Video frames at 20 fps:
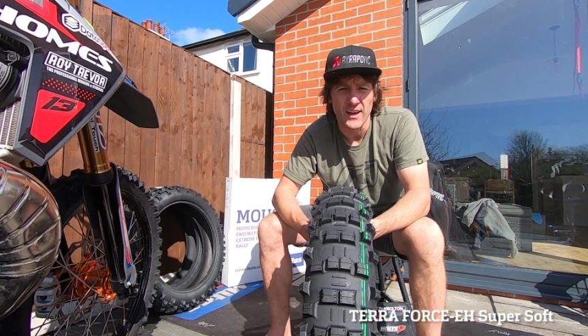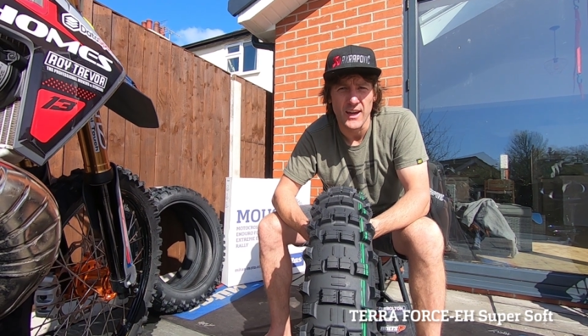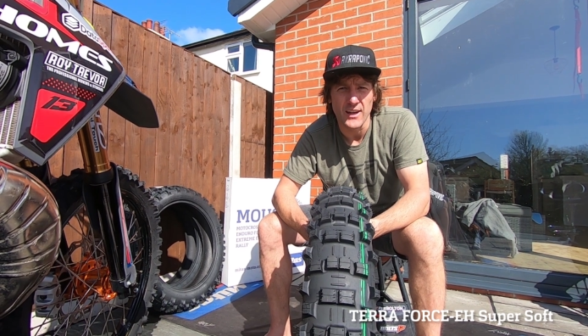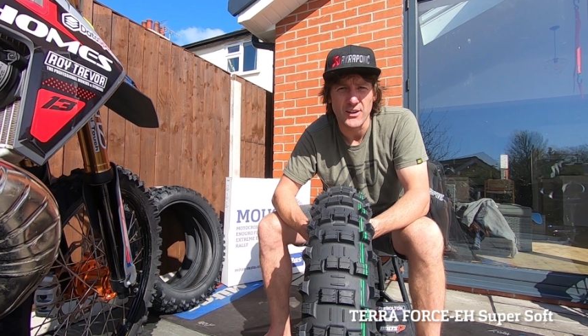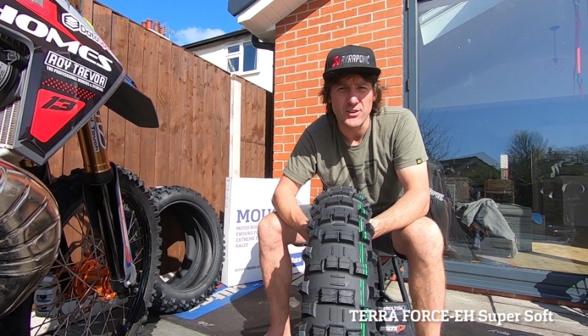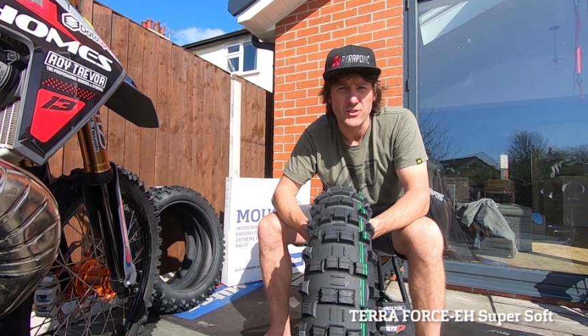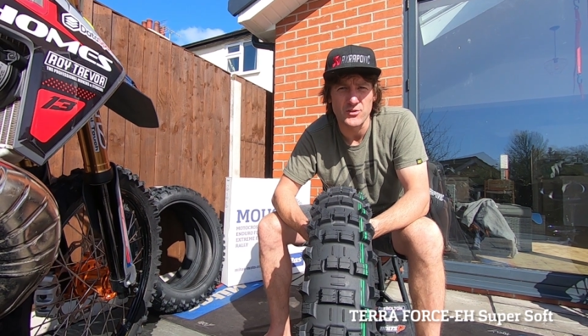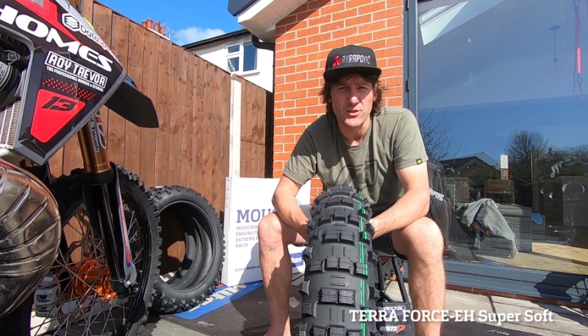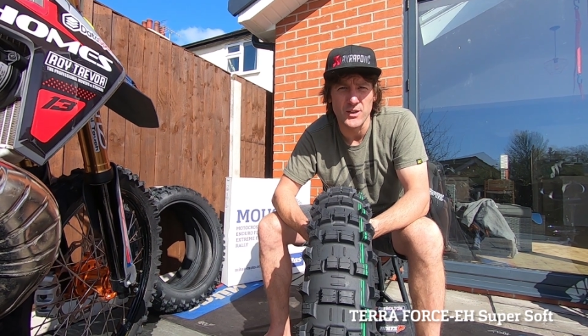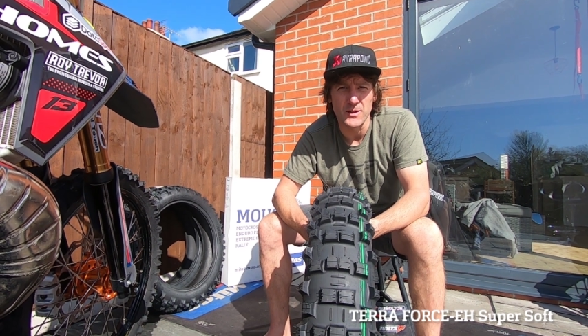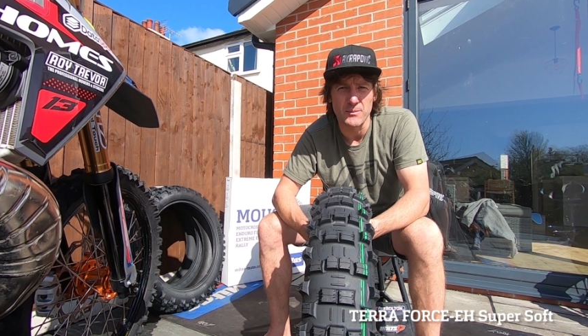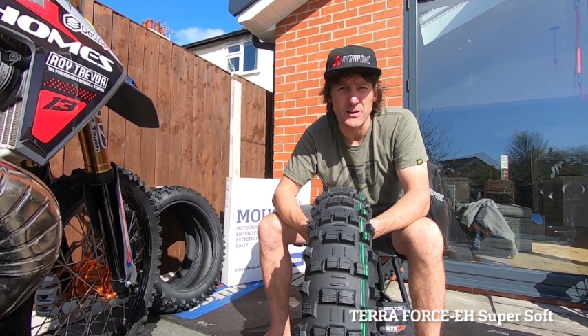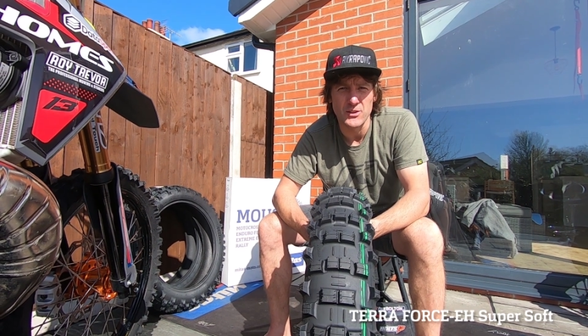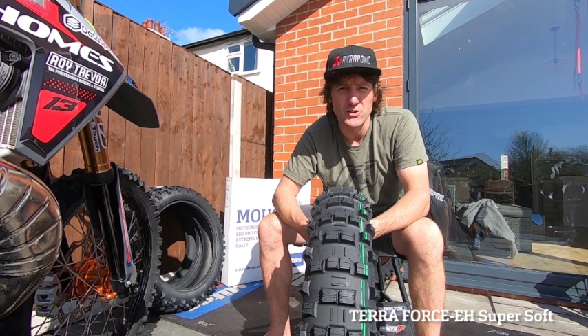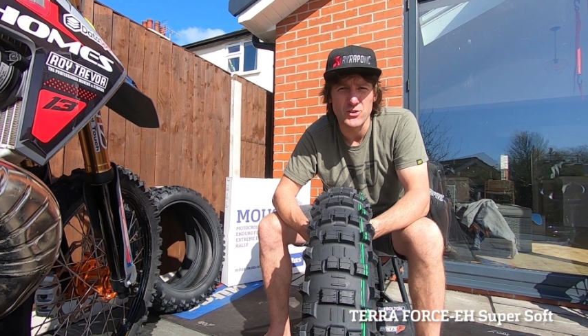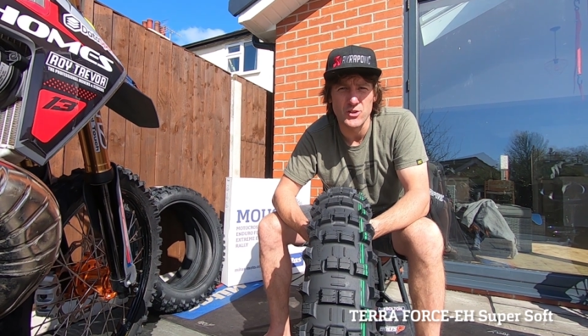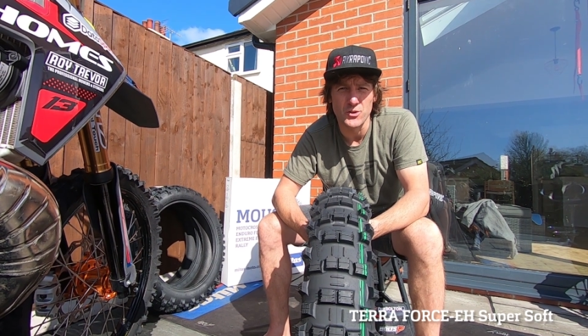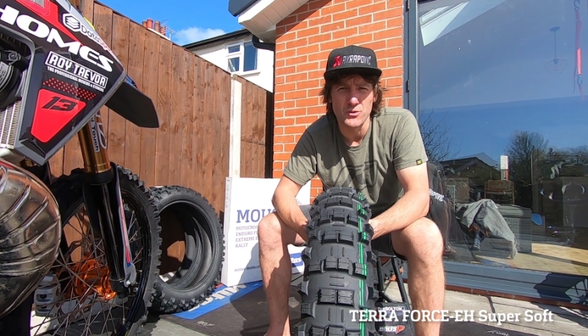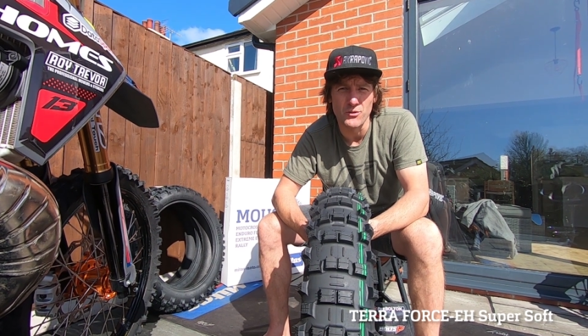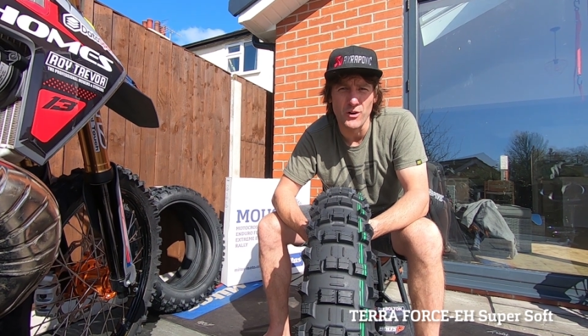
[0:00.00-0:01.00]
extreme
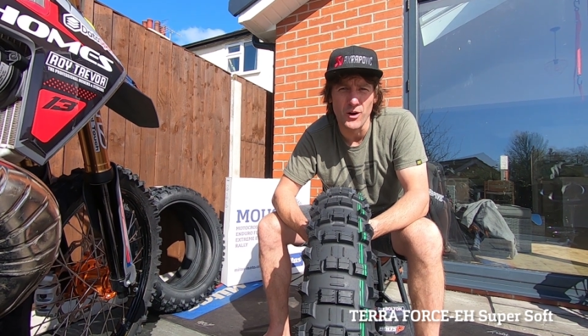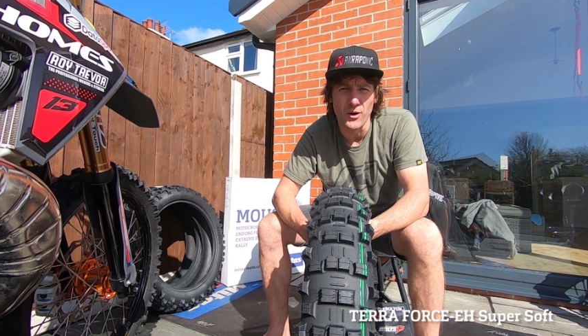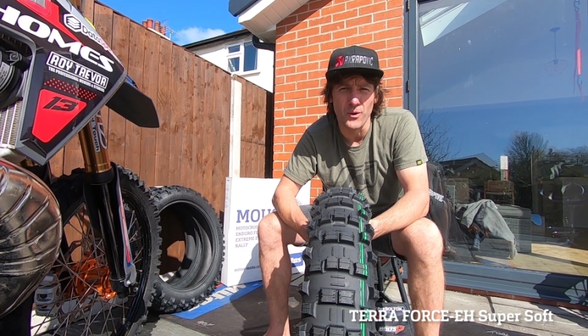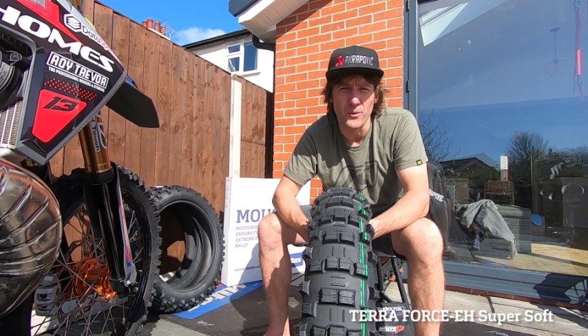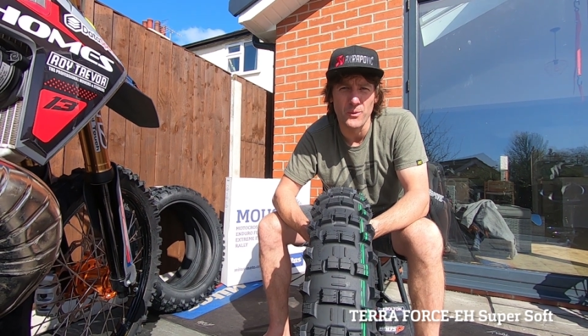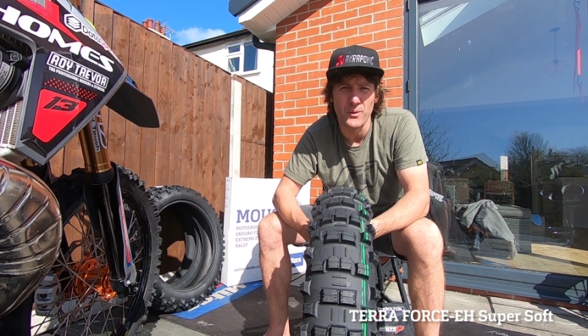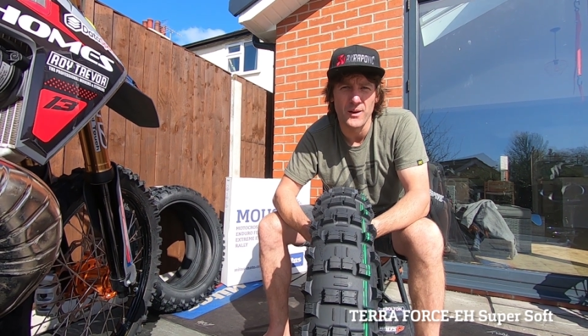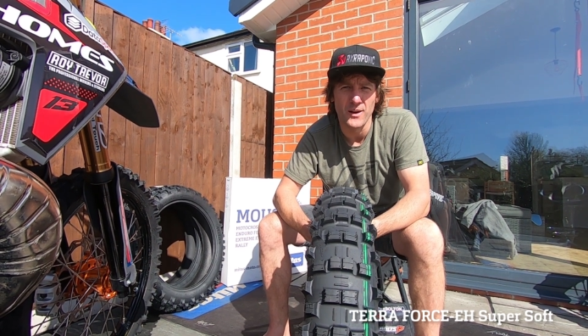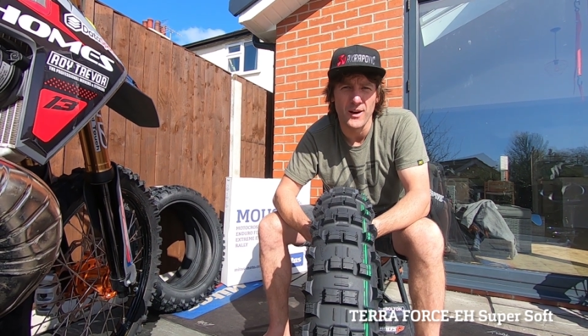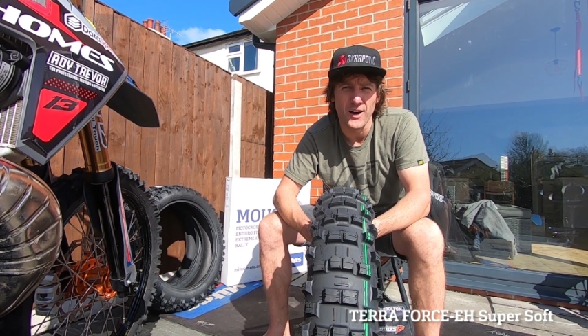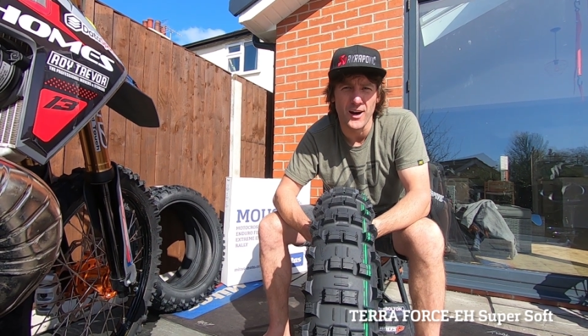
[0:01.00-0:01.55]
enduro,